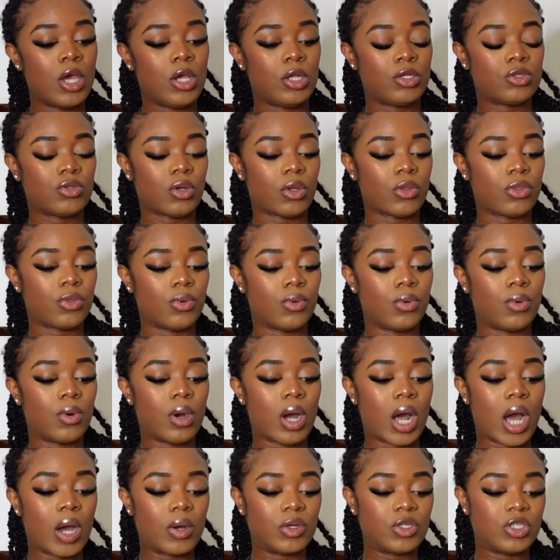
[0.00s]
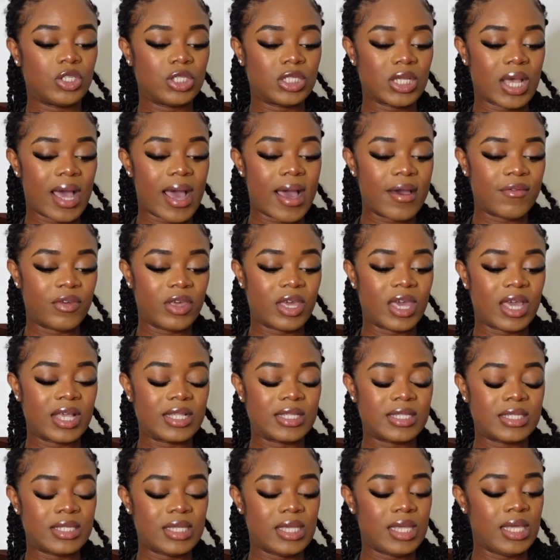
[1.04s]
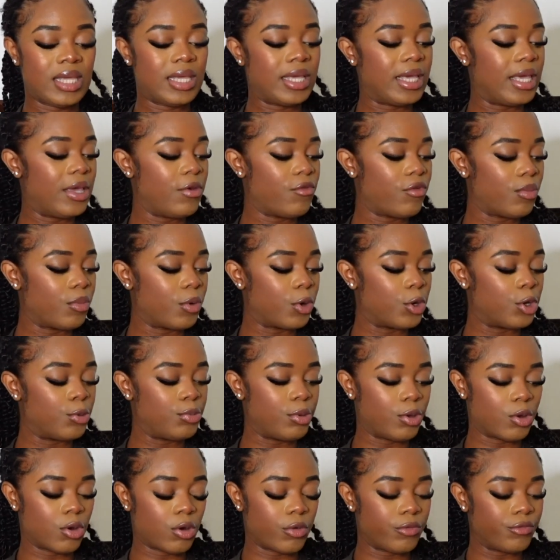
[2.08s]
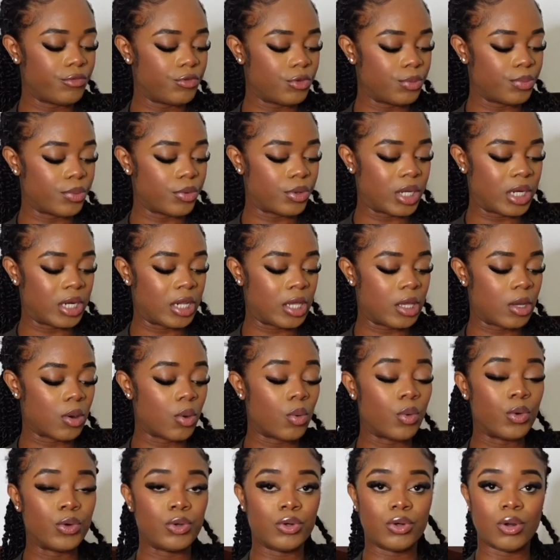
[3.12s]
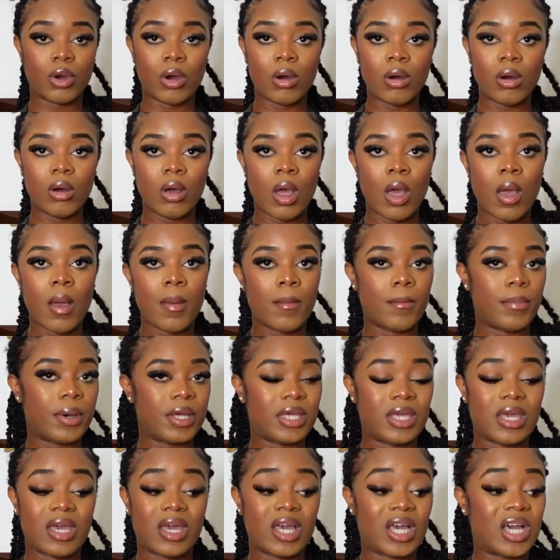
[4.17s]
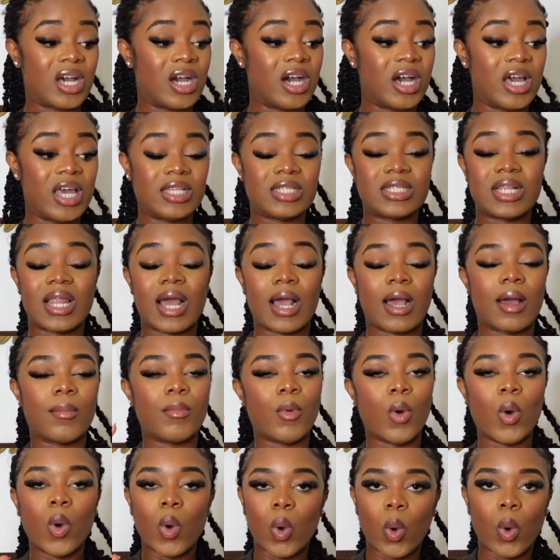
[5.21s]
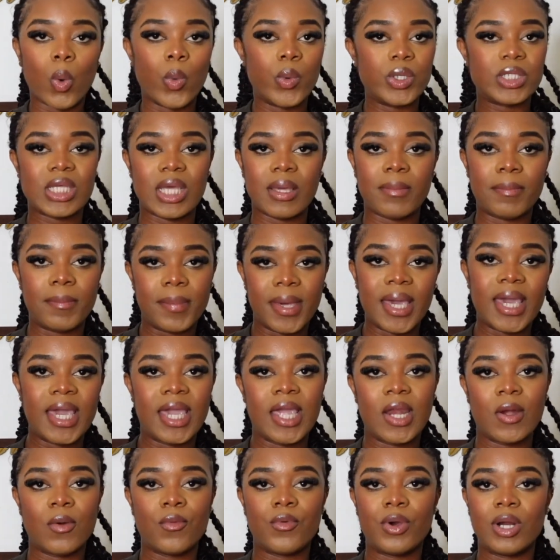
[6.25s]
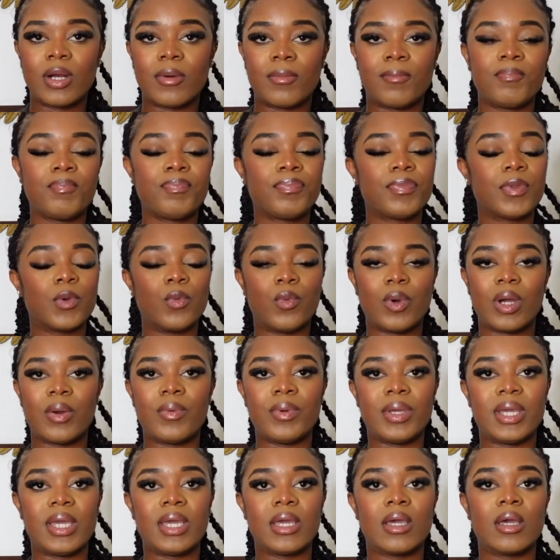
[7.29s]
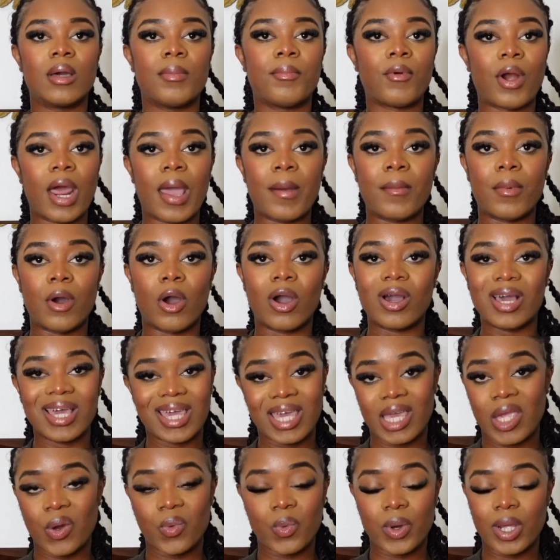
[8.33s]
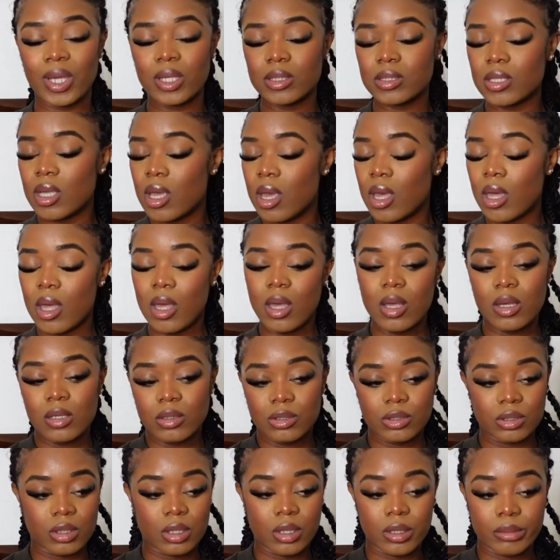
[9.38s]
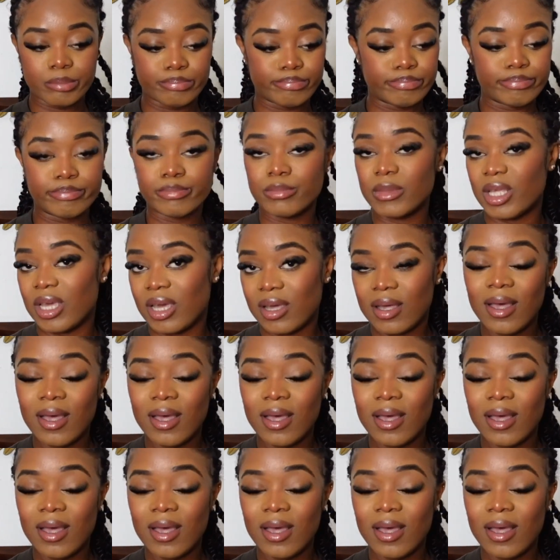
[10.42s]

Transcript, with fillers: So I thought I'll just have it and see if I'm gonna be comfortable in it or not. But yeah guys, like I'm always in pain when I'm wearing Primark earrings. So yeah.